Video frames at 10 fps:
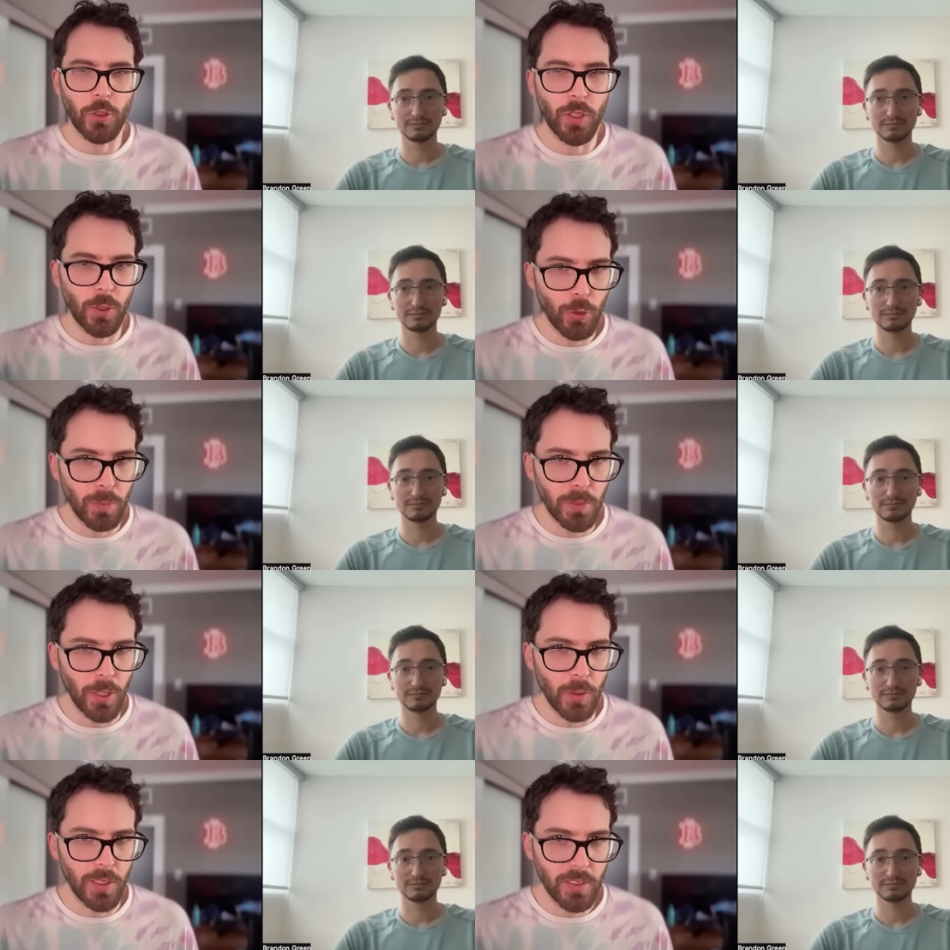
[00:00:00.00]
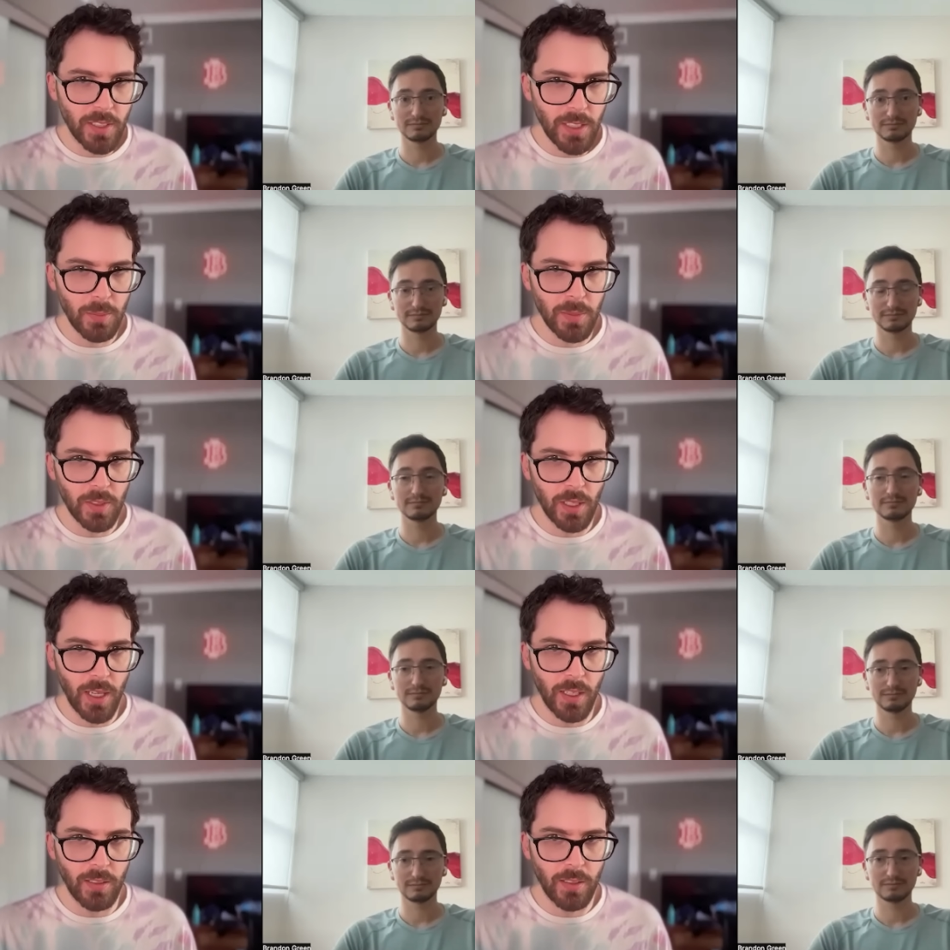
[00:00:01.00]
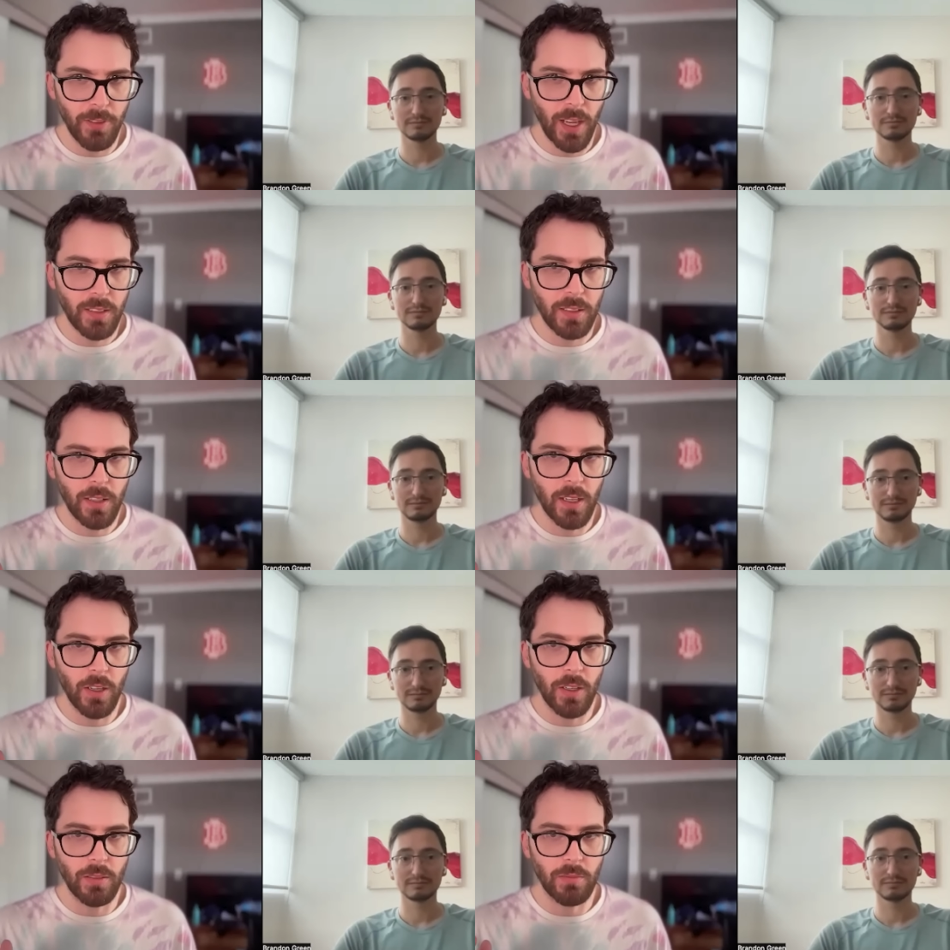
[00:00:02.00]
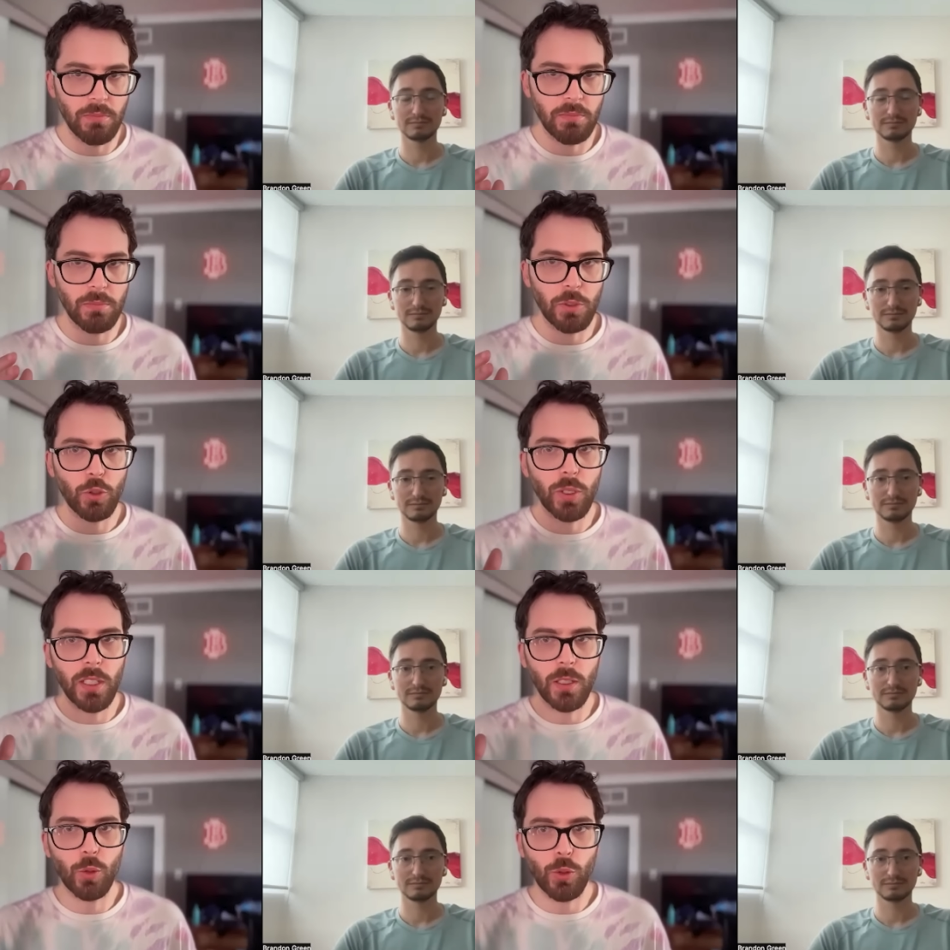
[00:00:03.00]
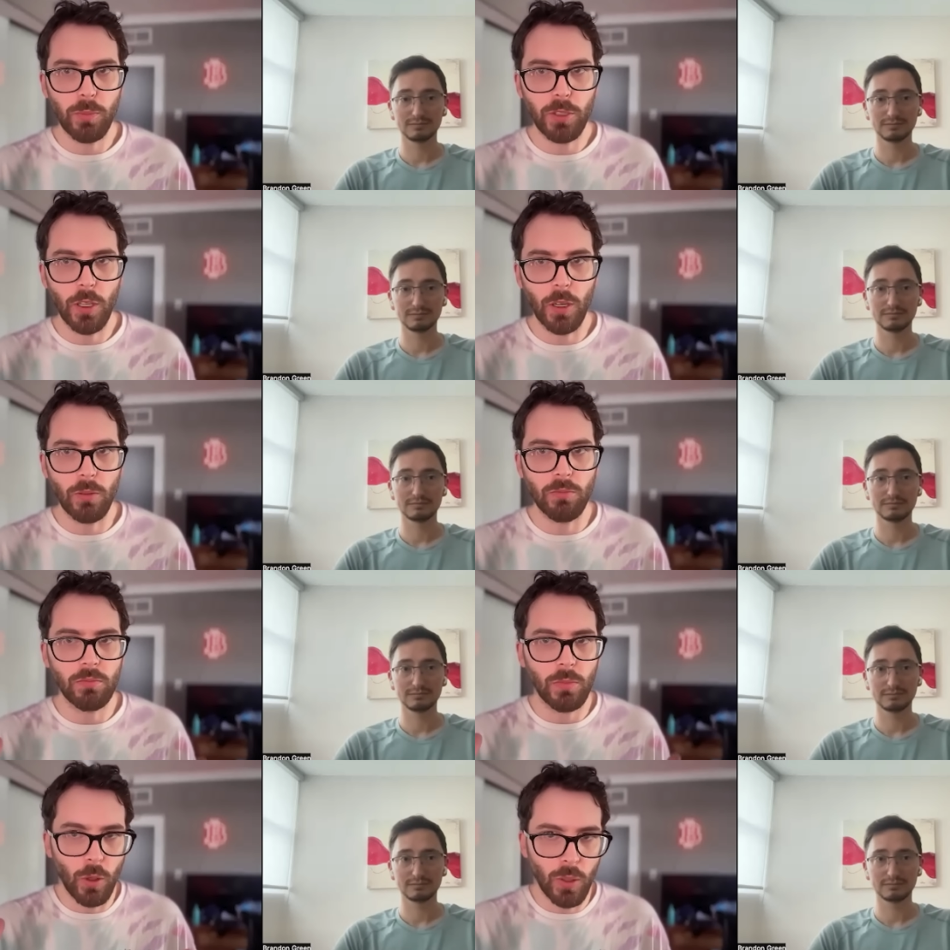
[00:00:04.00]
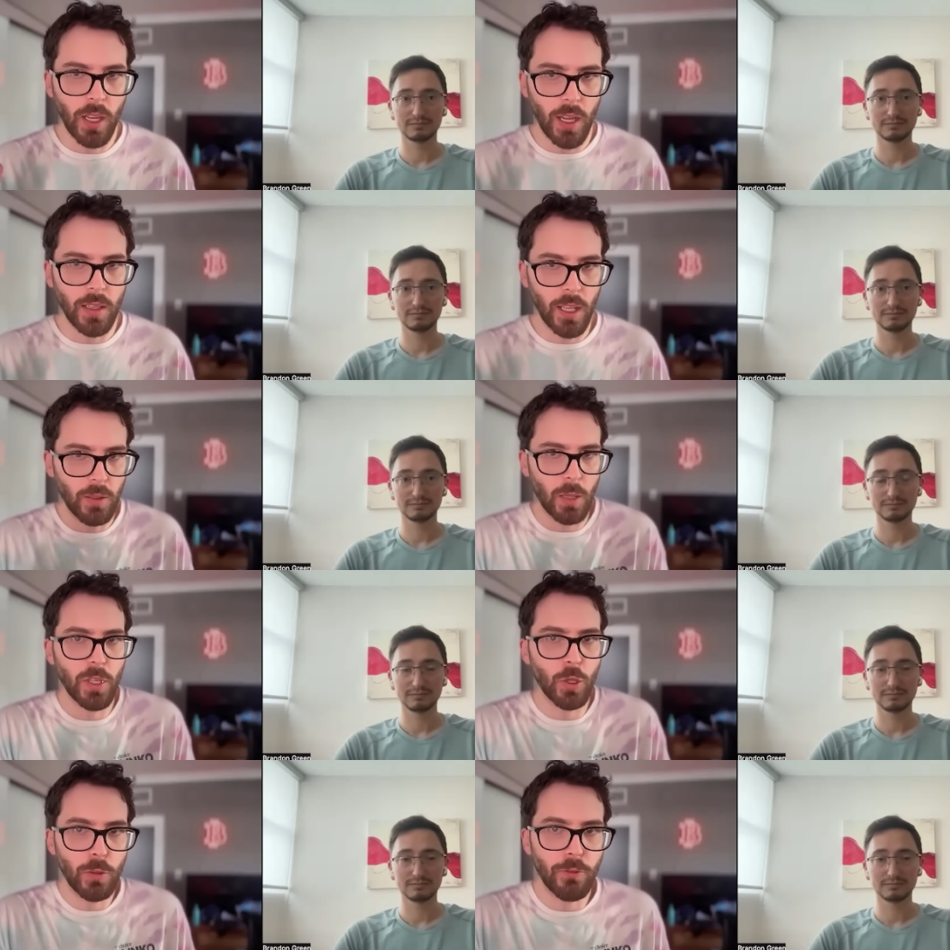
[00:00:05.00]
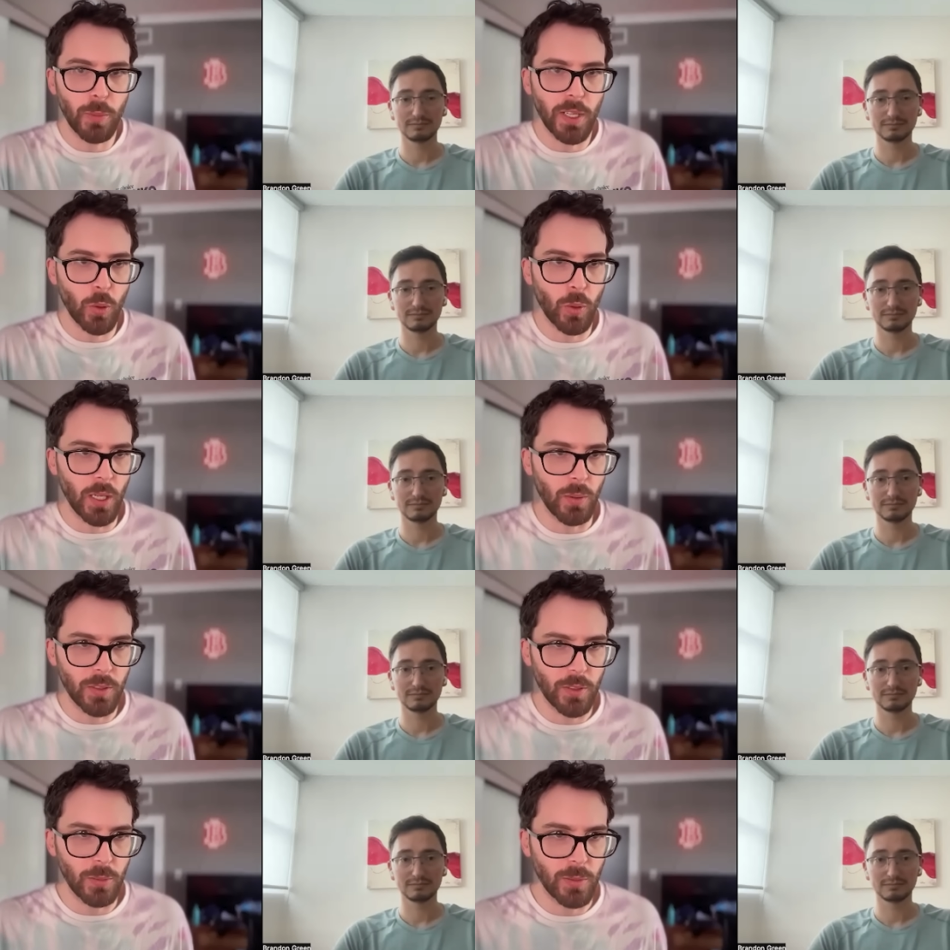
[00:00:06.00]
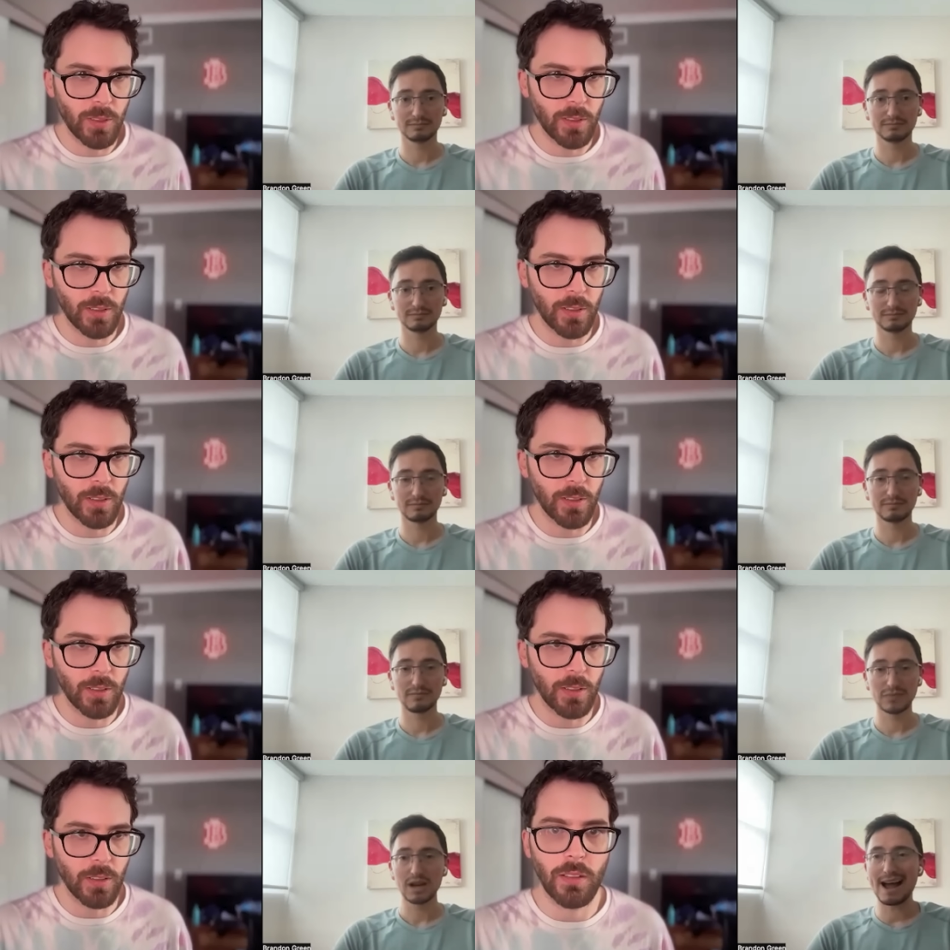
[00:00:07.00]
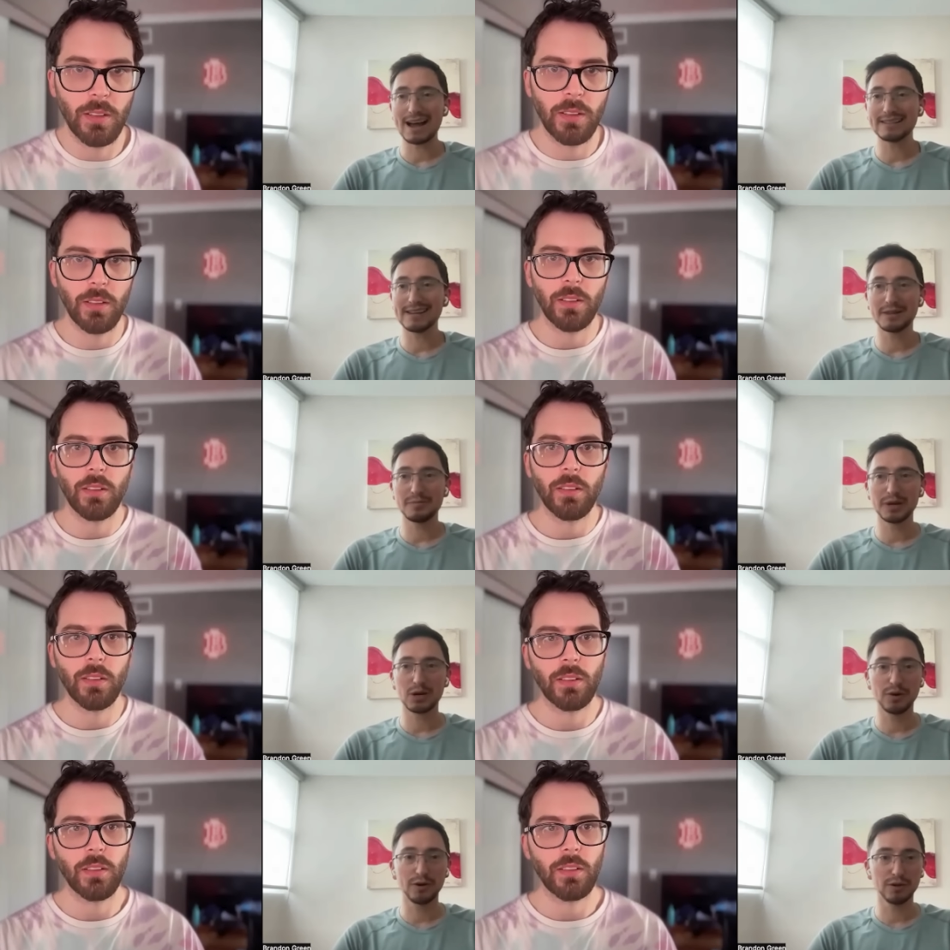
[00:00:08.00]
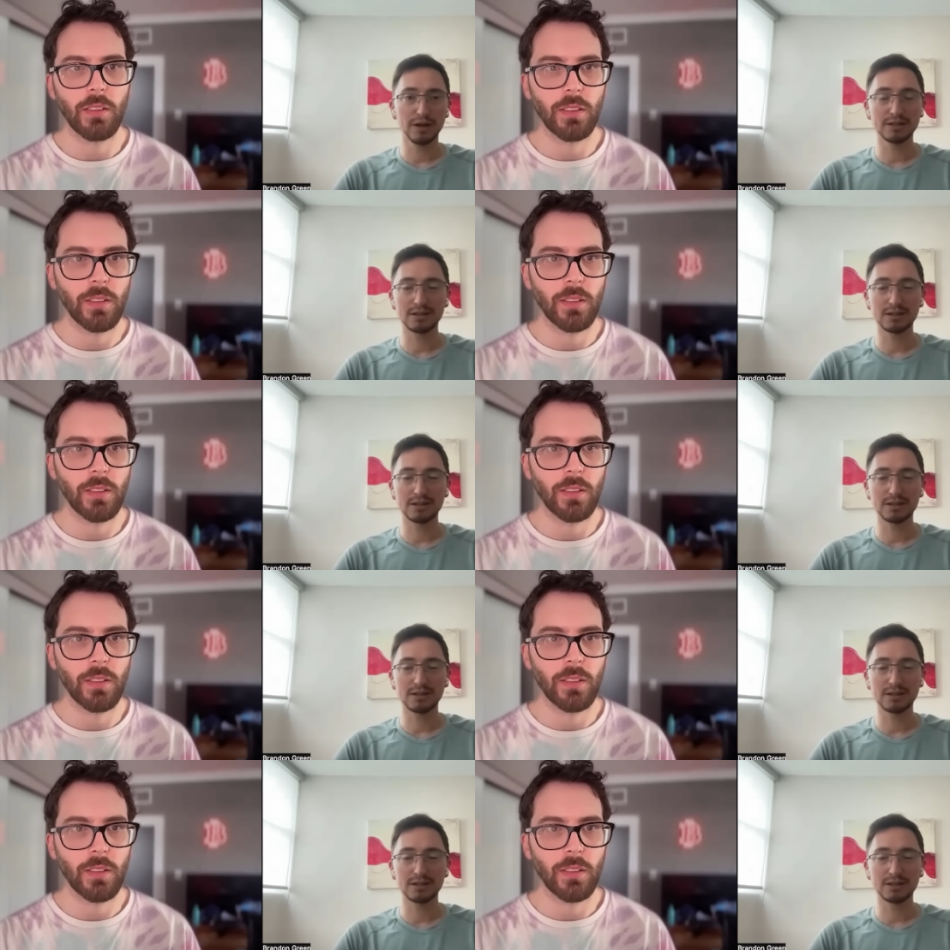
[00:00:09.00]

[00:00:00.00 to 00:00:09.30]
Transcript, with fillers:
Speaker 1: treat crypto? And it seems like the fact that they're treating crypto okay, that, that'd be good for Bitcoin, I would assume.
Speaker 2: I take the Bitcoiner lens